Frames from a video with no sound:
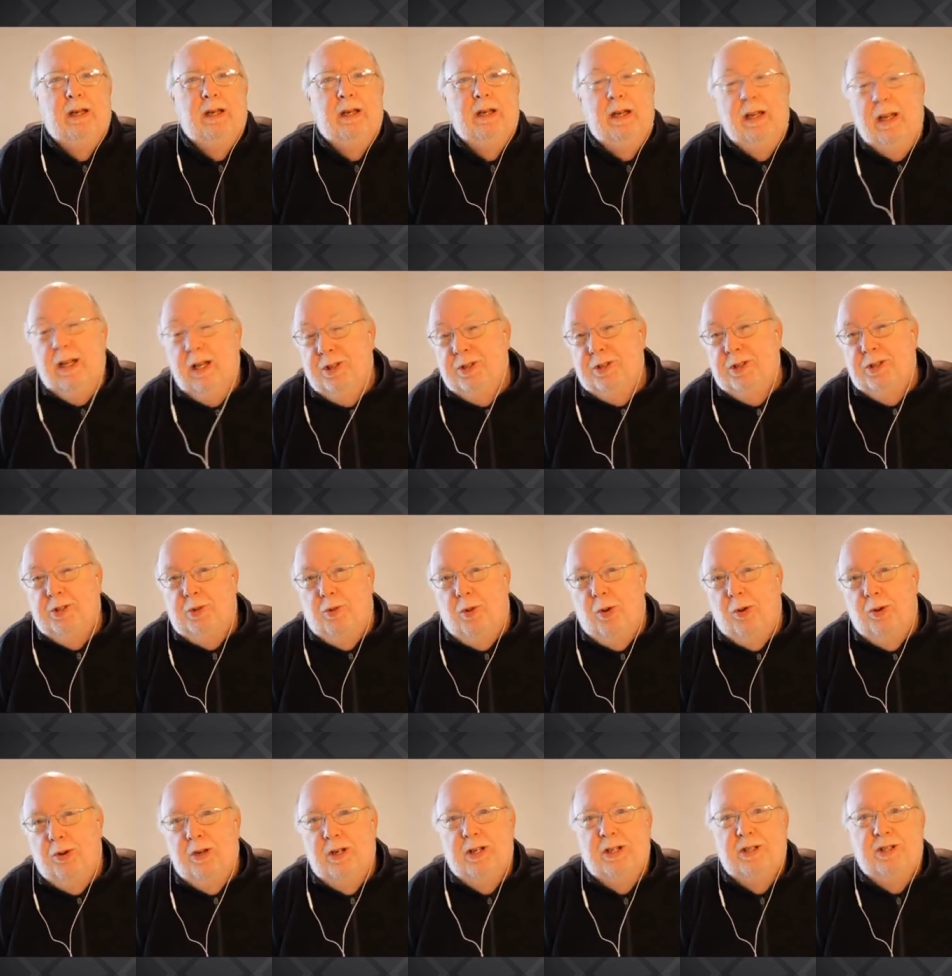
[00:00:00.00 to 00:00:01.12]
Nils is
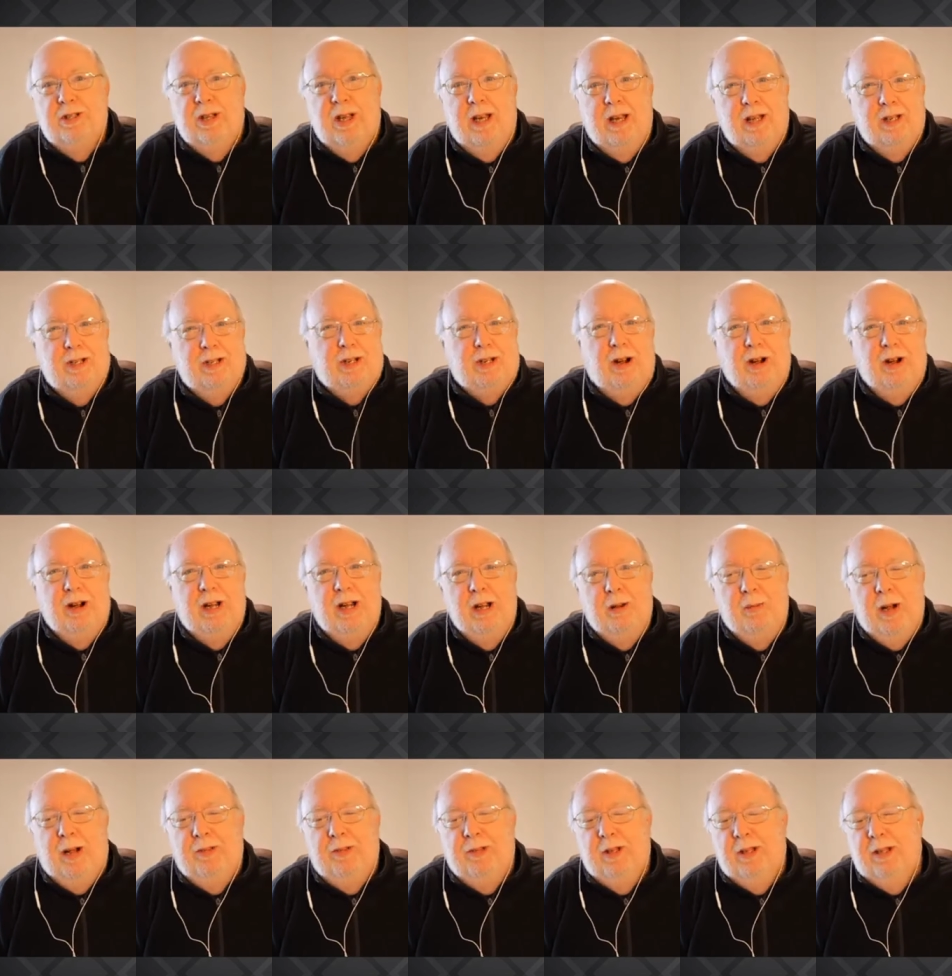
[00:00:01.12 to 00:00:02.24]
quoted as, as talking
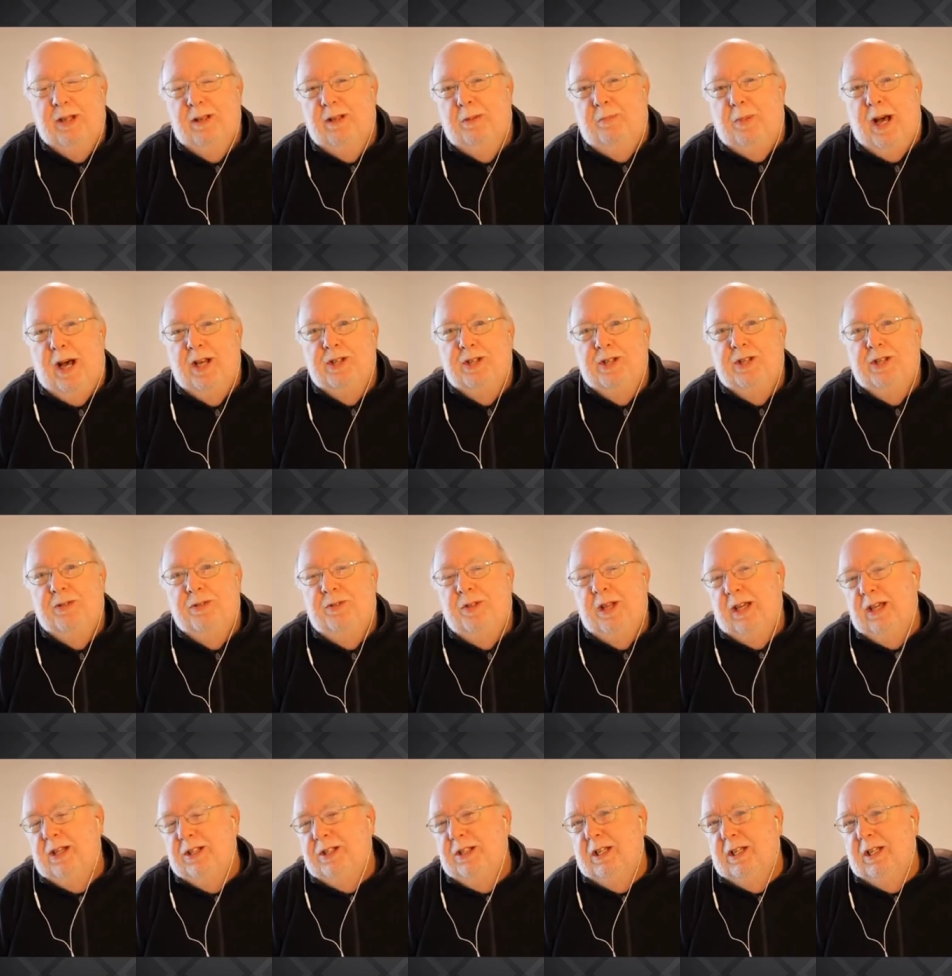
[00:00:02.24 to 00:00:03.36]
about the, the positive
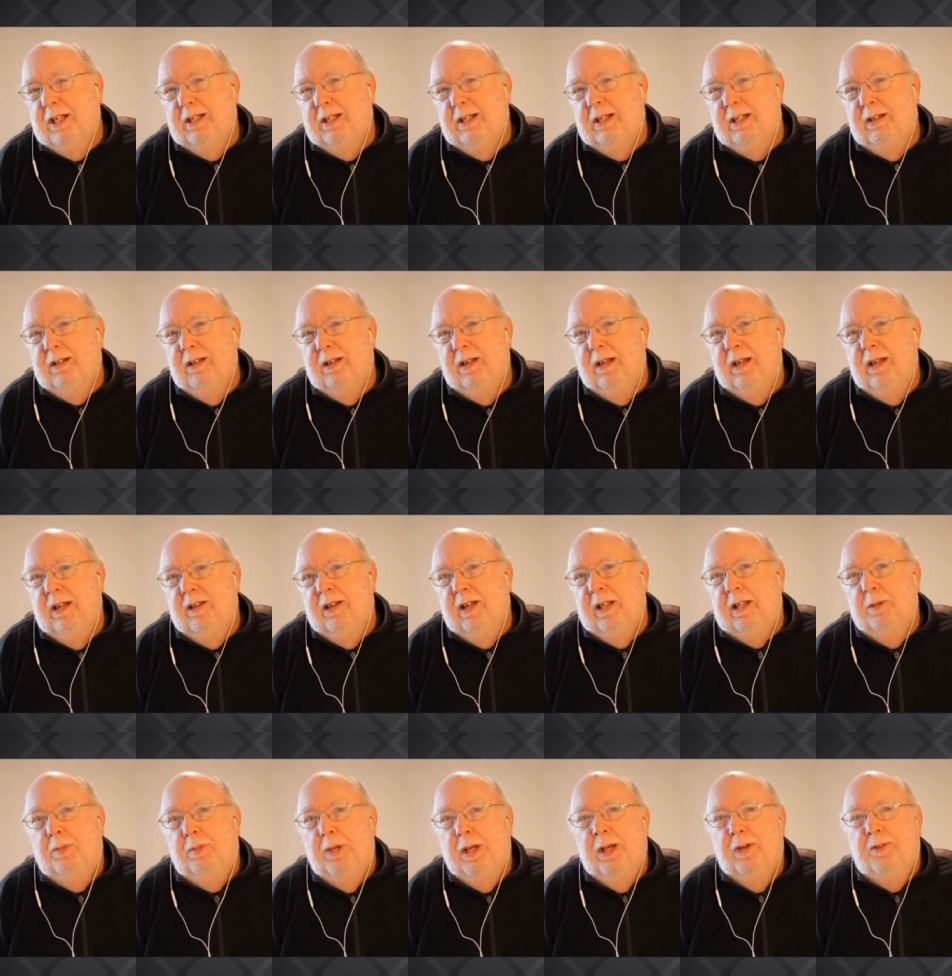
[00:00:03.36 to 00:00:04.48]
things that uh, that the
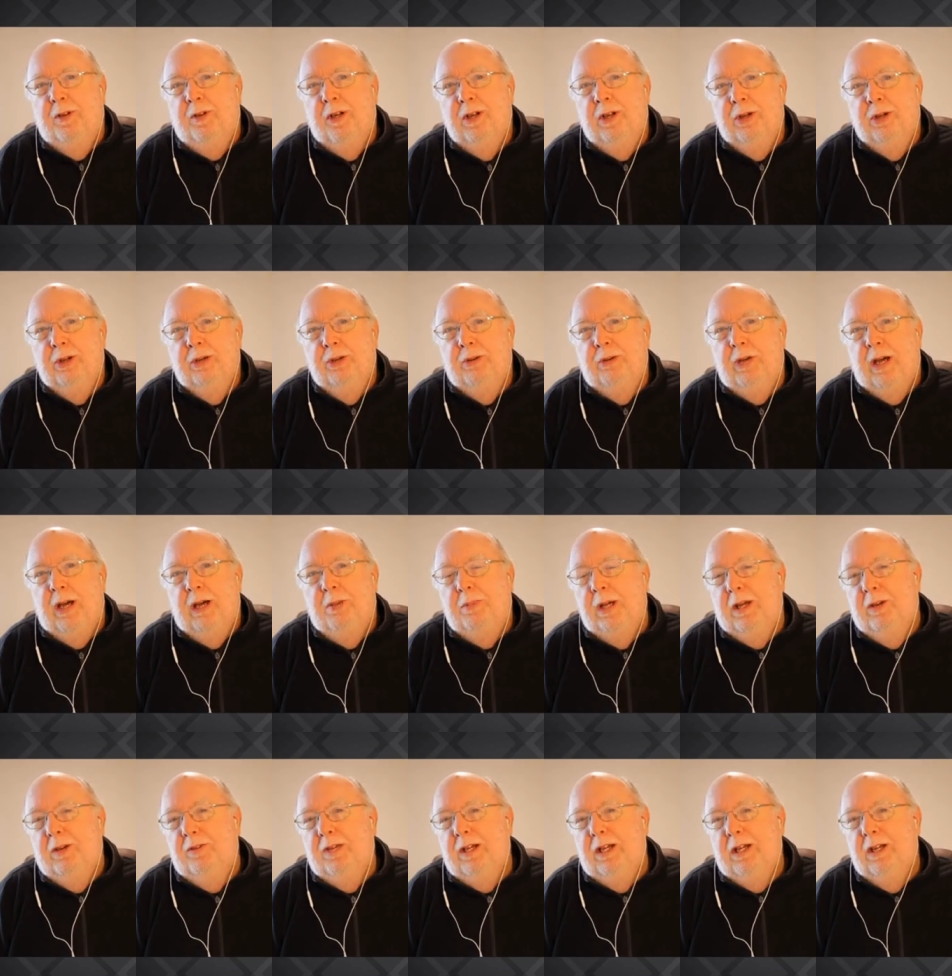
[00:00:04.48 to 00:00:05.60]
P F can do, uh, P
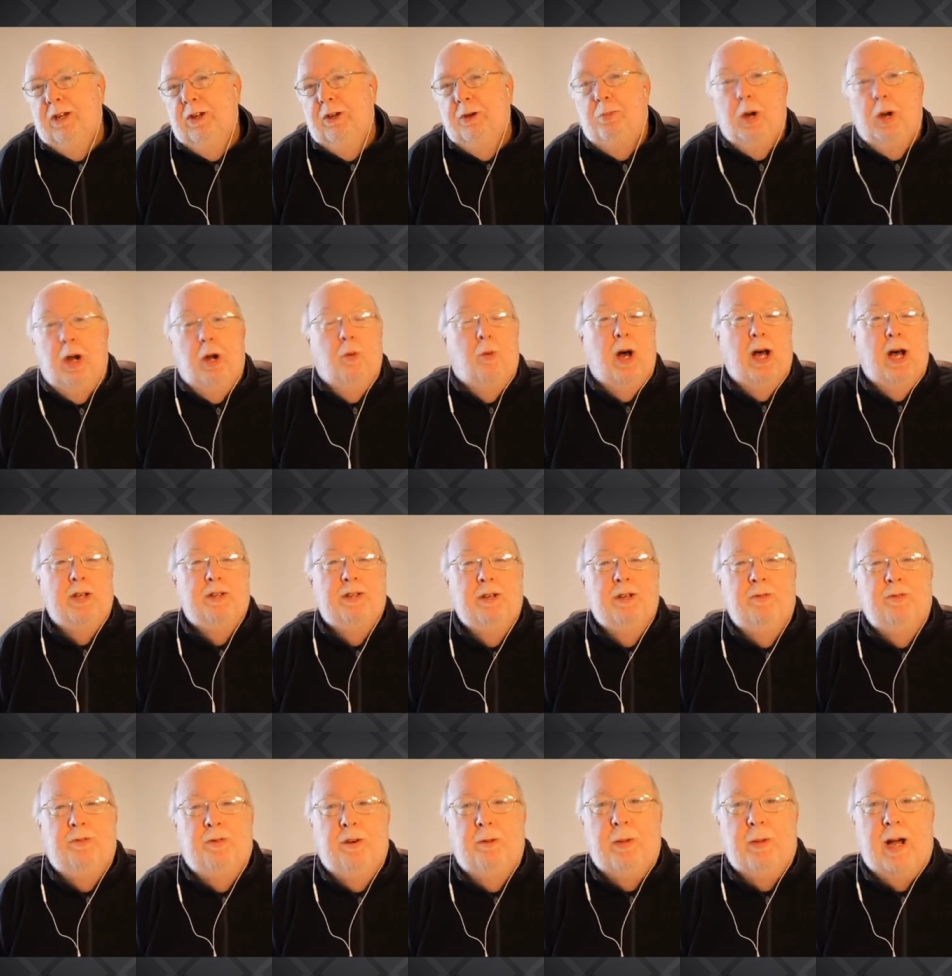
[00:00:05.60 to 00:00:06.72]
F D can do. Brett
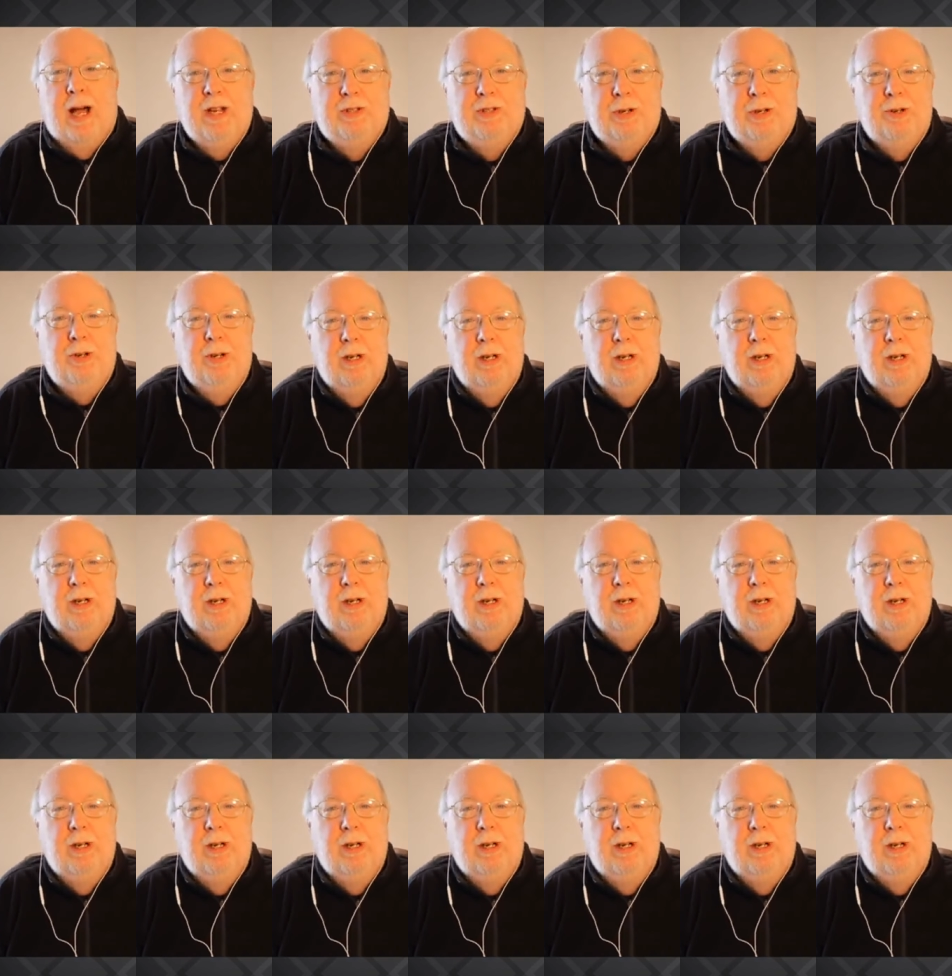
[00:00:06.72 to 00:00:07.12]
Watson from I C E